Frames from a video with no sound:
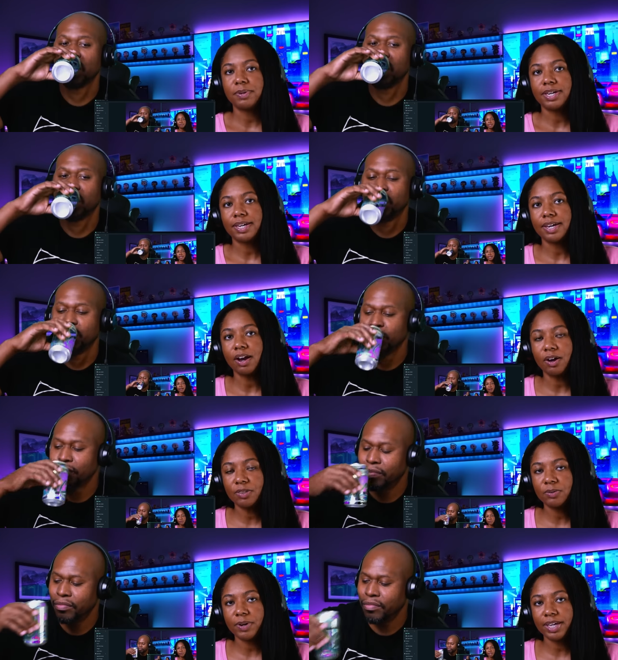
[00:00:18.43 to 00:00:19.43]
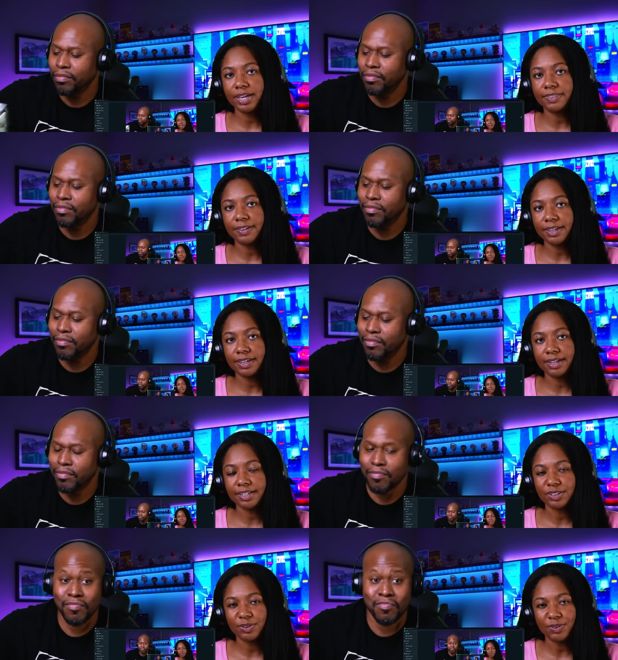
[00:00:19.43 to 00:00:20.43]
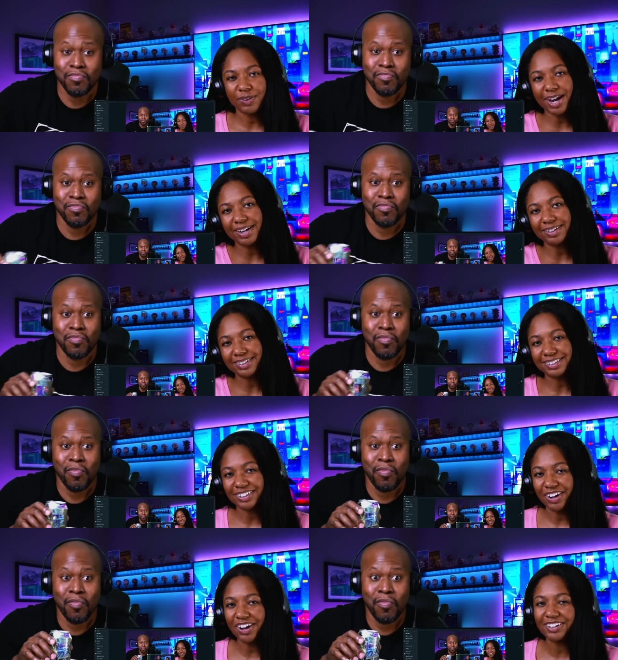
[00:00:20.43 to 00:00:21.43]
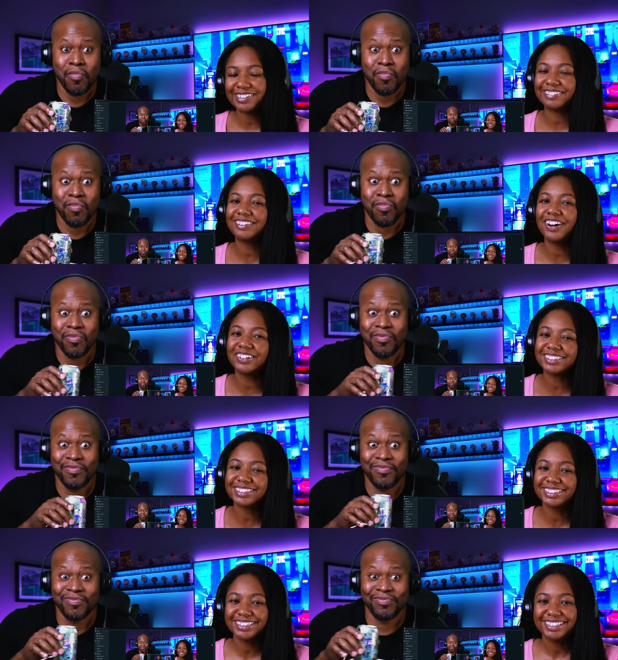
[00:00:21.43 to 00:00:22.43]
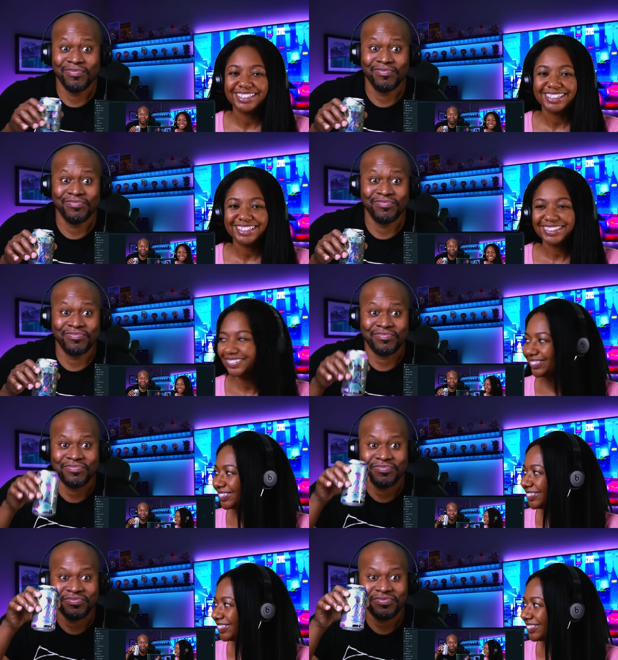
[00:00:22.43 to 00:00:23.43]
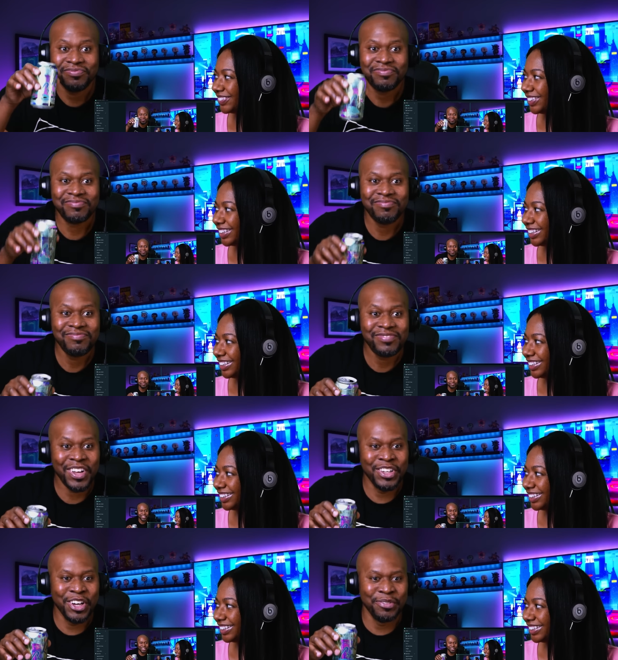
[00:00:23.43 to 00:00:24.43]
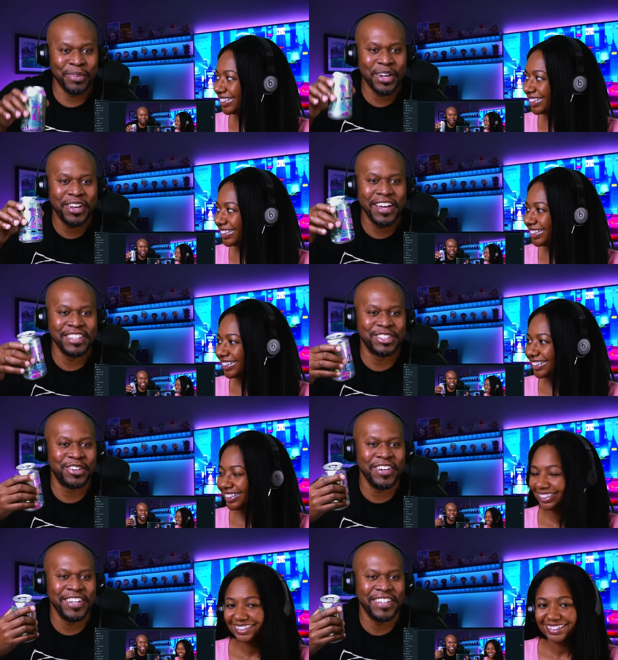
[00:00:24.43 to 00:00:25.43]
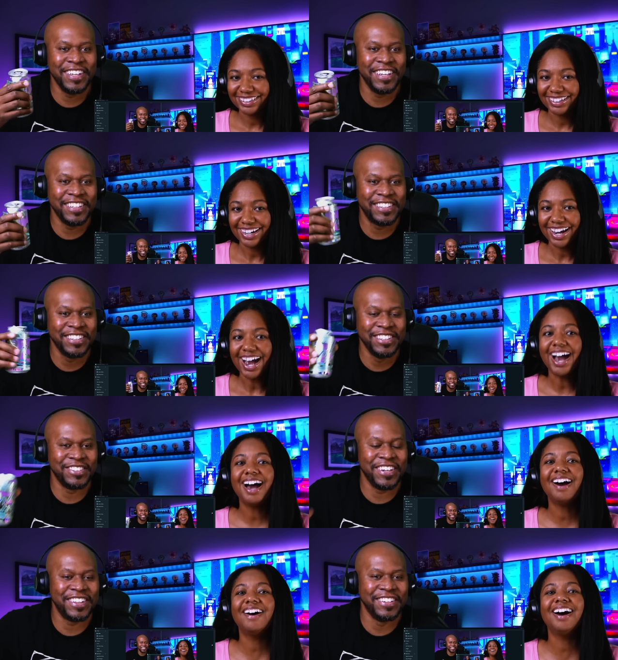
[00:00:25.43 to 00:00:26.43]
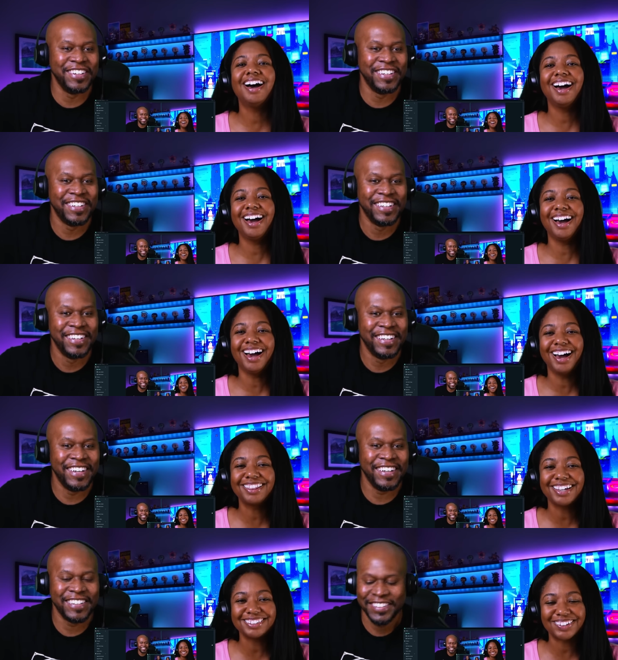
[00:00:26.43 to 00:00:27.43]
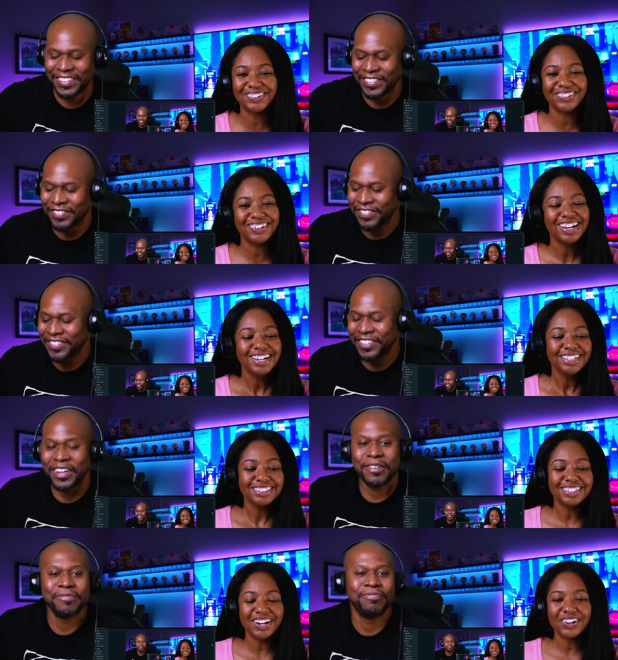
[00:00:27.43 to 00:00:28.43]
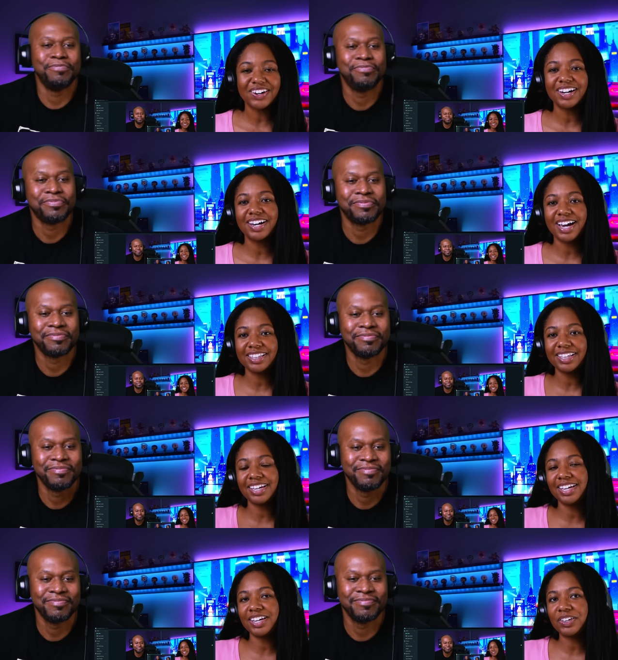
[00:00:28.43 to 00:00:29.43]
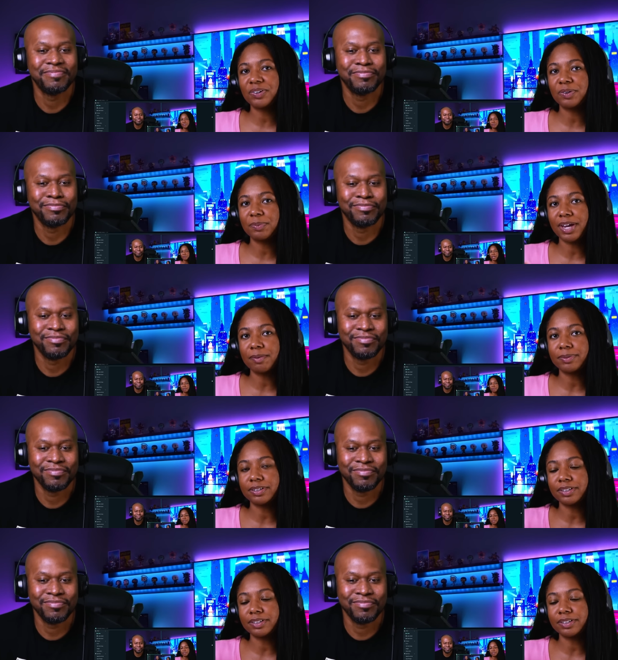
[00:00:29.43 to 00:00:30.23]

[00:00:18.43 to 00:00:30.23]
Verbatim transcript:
Speaker 1: be all the way at the end, so you gotta listen to all our thoughts. What?
Speaker 2: Nothing. My can is green, and it sees oh. right through it. Yeah. That's cool. Yeah. So
Speaker 1: uh, at the end, you will be able